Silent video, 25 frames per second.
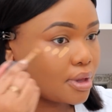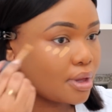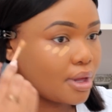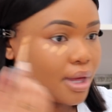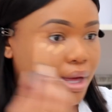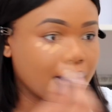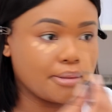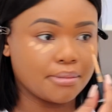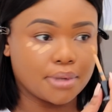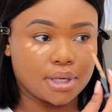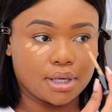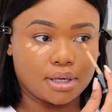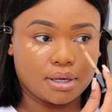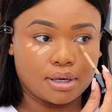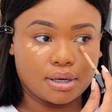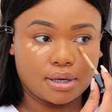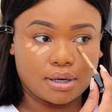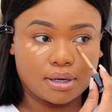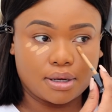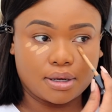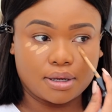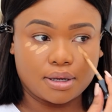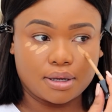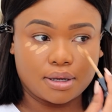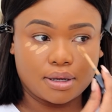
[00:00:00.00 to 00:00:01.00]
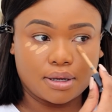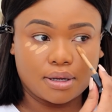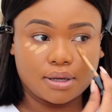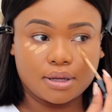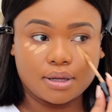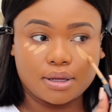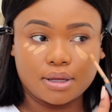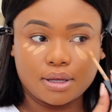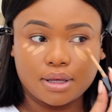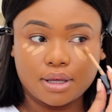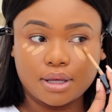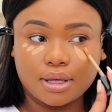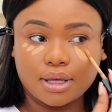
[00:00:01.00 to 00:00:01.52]
I mean,
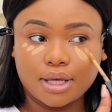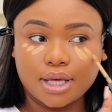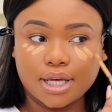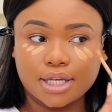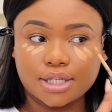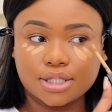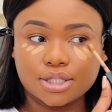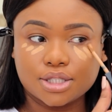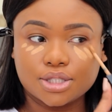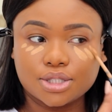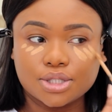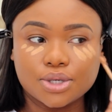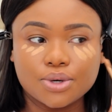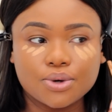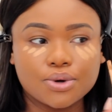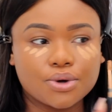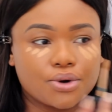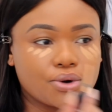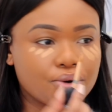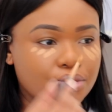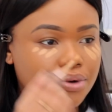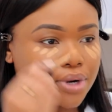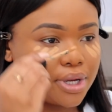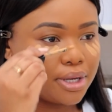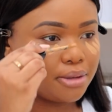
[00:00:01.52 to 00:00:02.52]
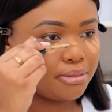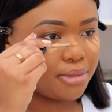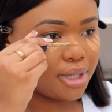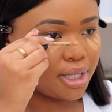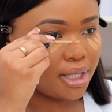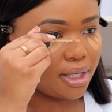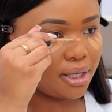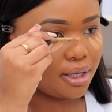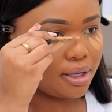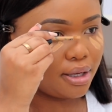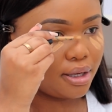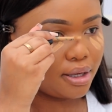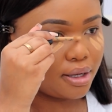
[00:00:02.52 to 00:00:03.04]
it's so
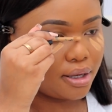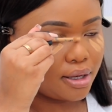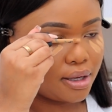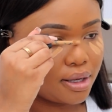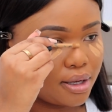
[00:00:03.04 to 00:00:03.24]
creamy.